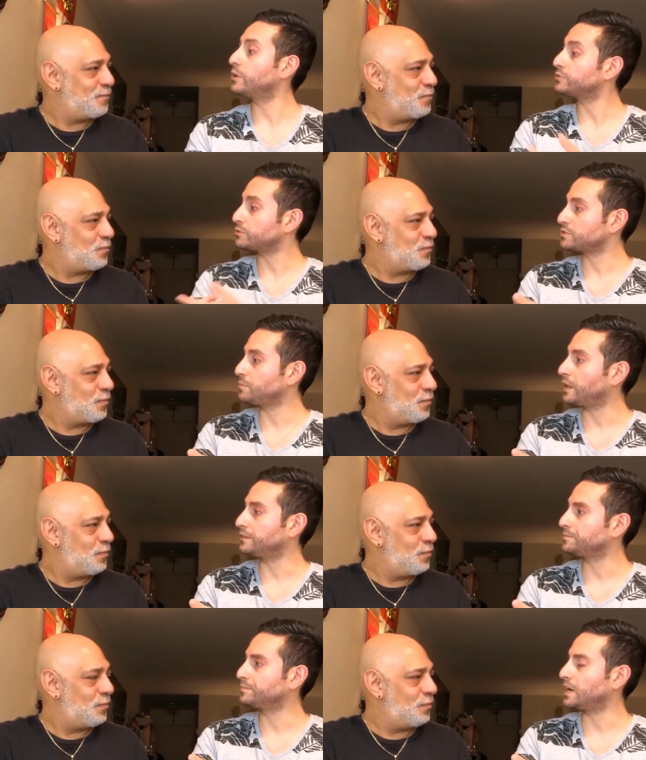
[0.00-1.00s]
Speaker 1: we also
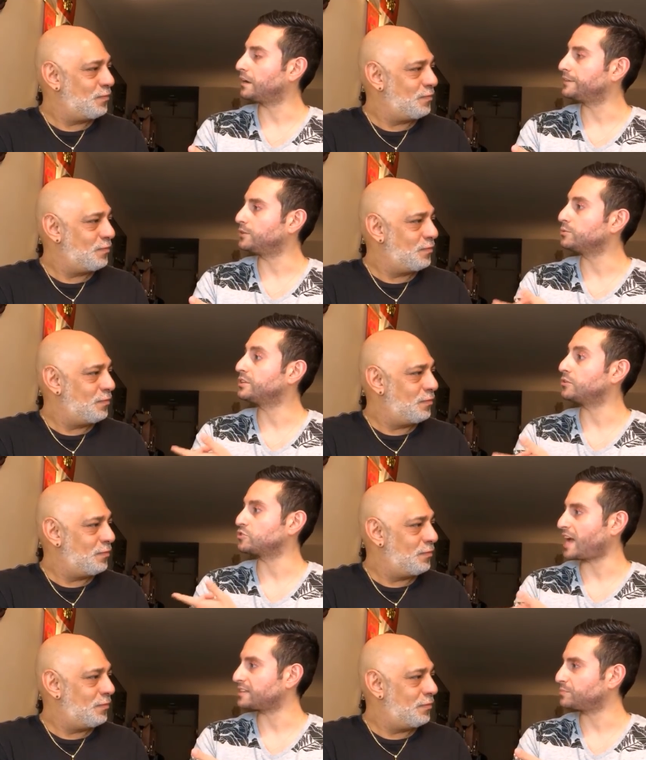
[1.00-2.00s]
smelled uh, Don't Tell
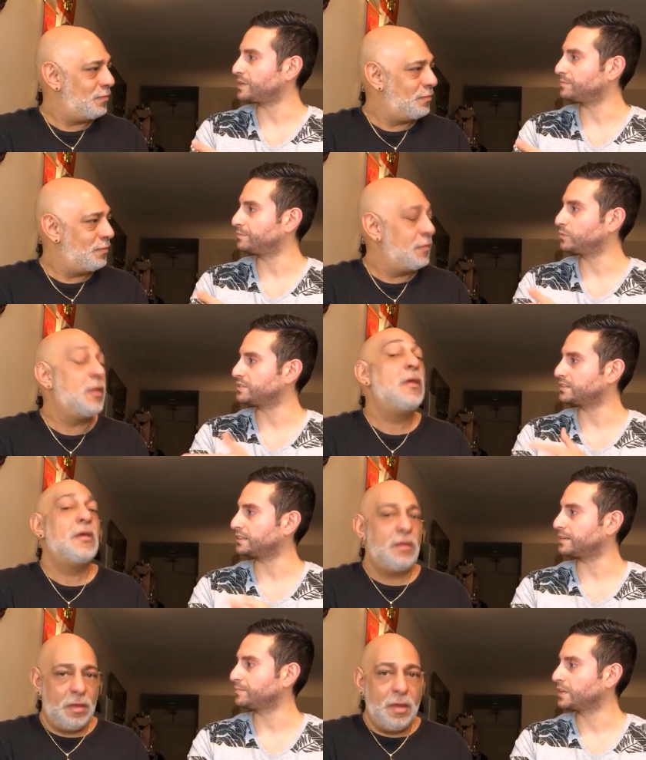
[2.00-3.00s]
Jasmine
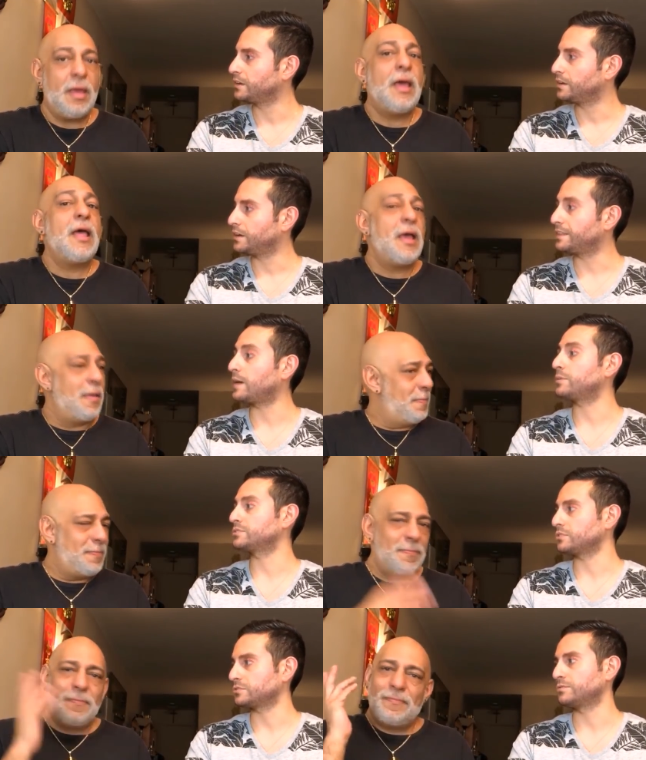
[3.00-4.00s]
recently. That one
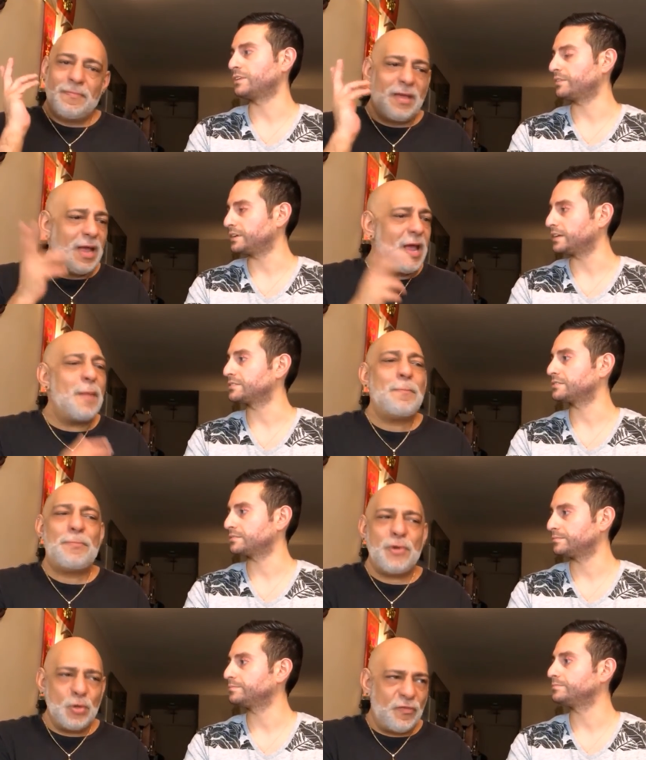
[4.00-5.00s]
is also very
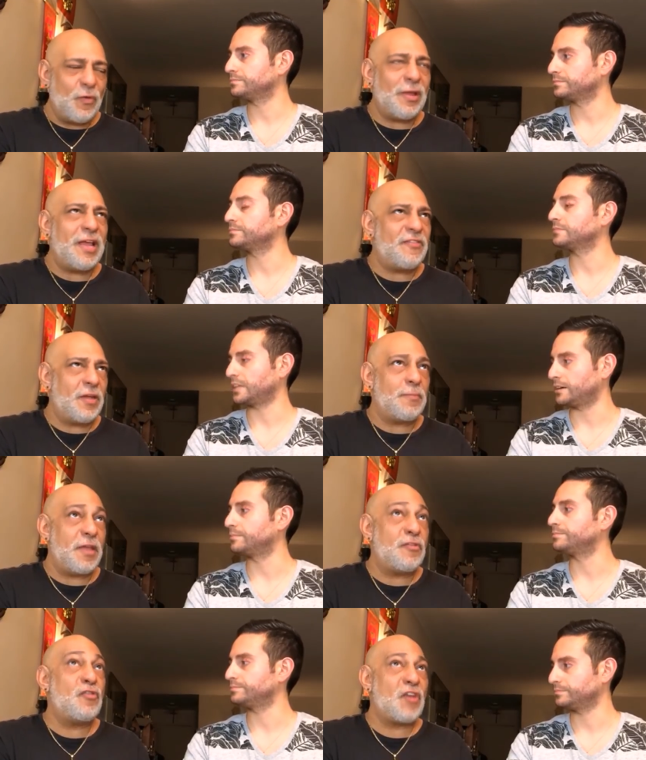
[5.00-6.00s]
nice. Beautiful. It's a yeah.
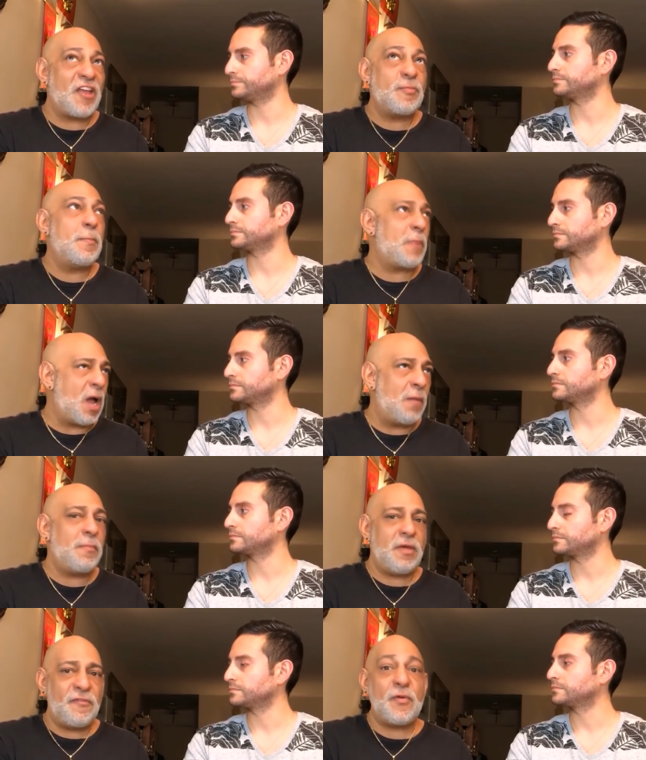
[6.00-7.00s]
it's a
Speaker 2: jasmine
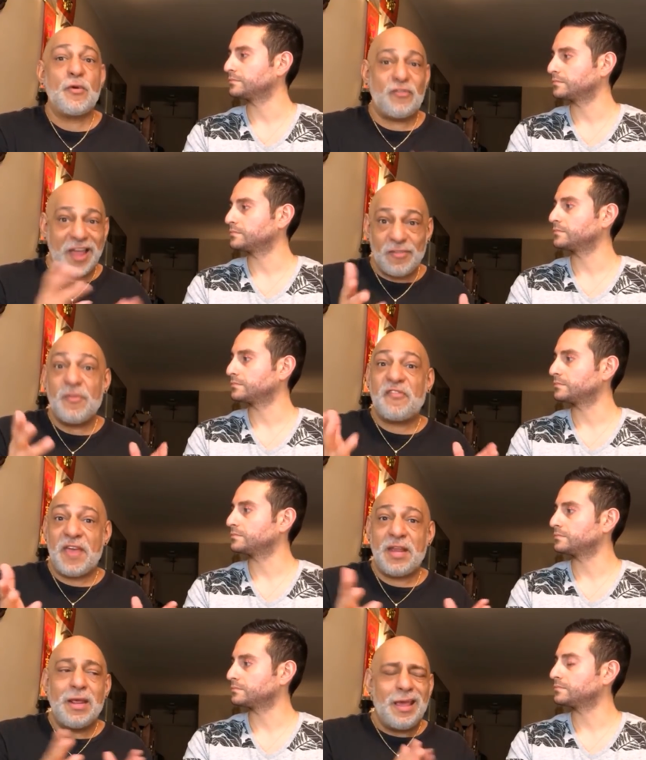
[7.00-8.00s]
bomb. If you're a jasmine
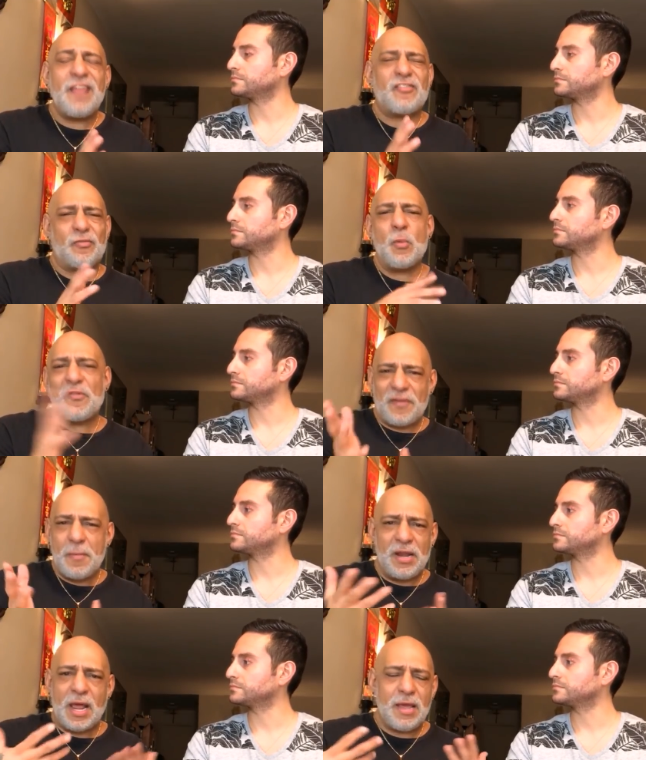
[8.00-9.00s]
fan, it's more
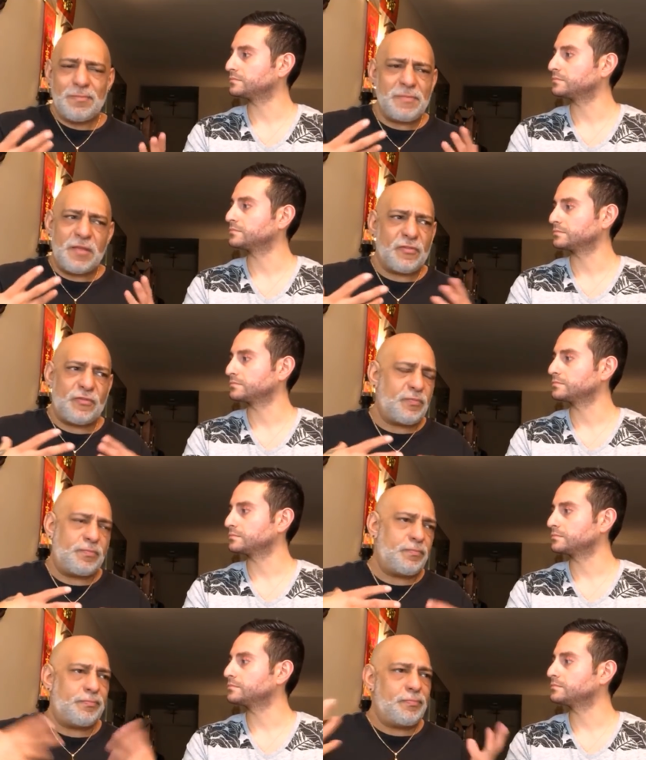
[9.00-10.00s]
feminine. It, it's
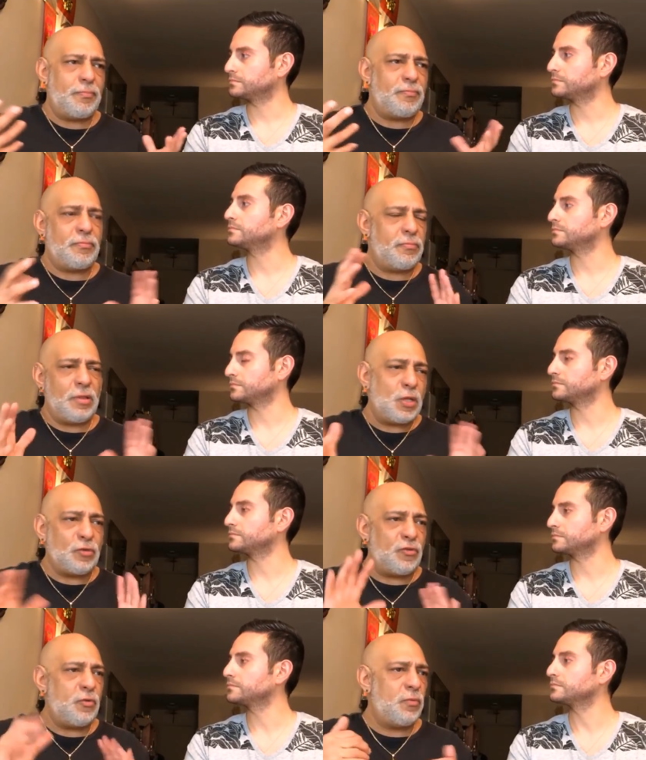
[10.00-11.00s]
a
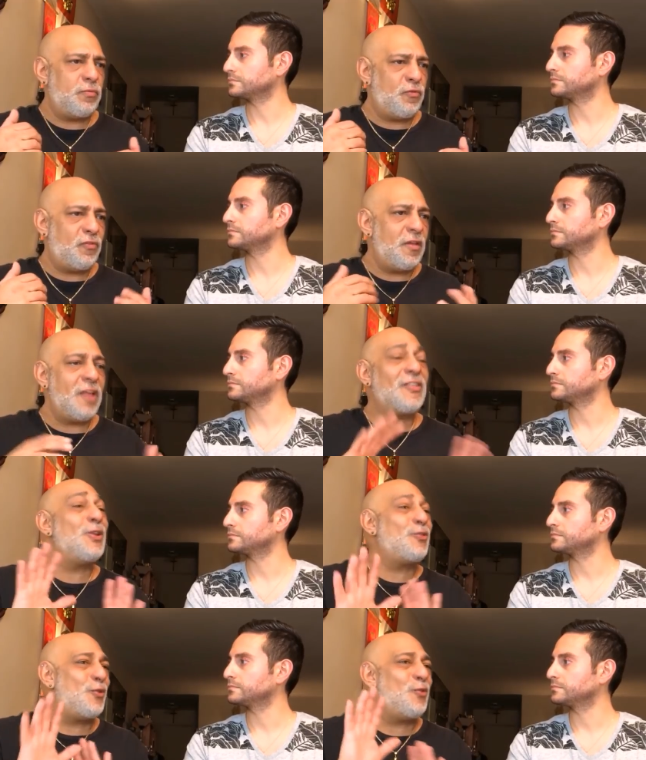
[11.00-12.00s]
little too. It's a little